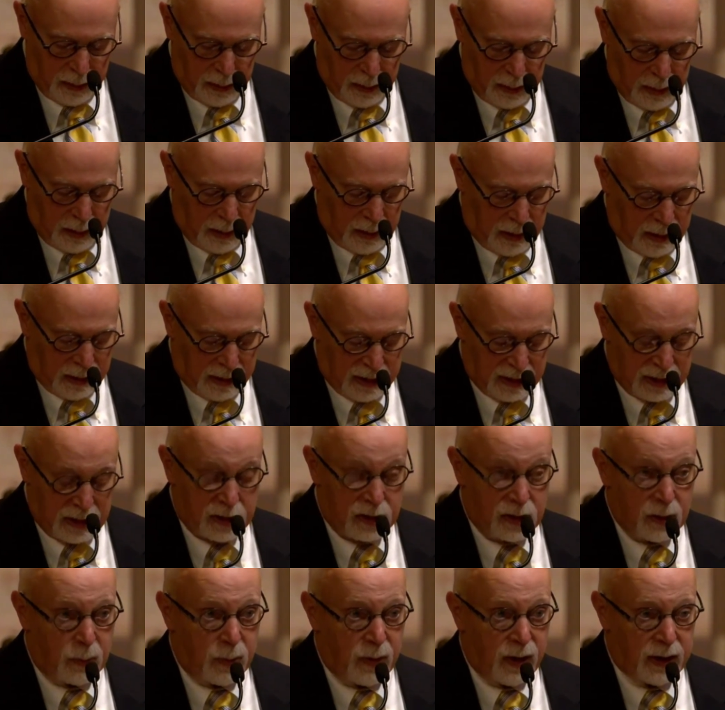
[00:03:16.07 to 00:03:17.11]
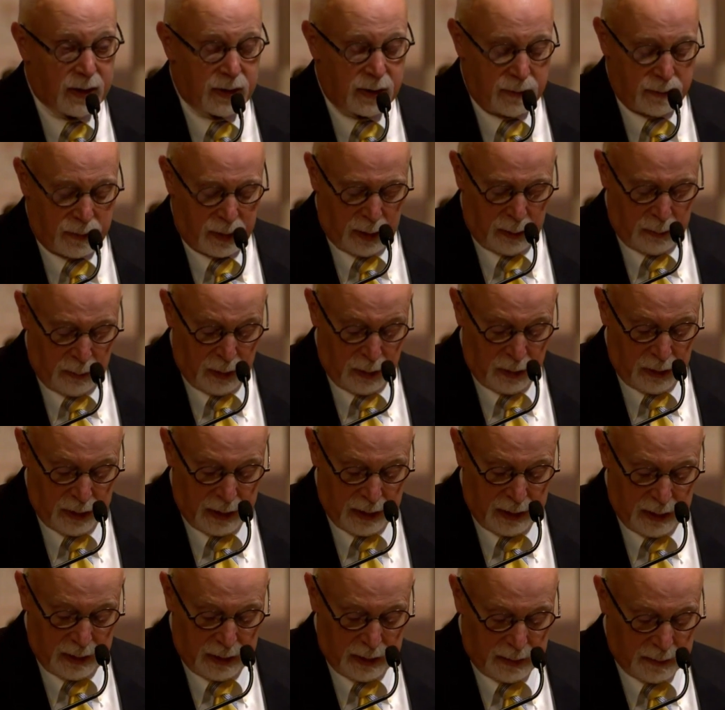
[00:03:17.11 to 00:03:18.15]
This is a place of community,
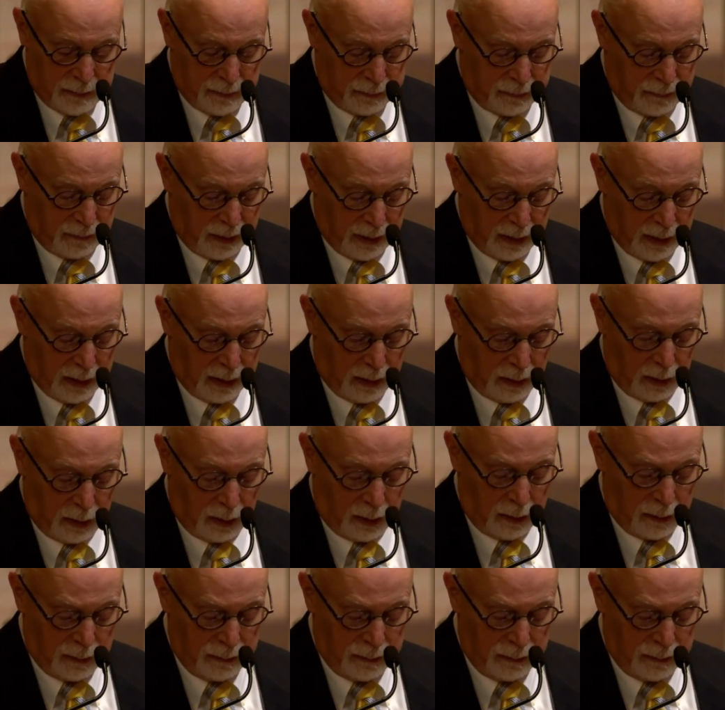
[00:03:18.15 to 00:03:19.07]
of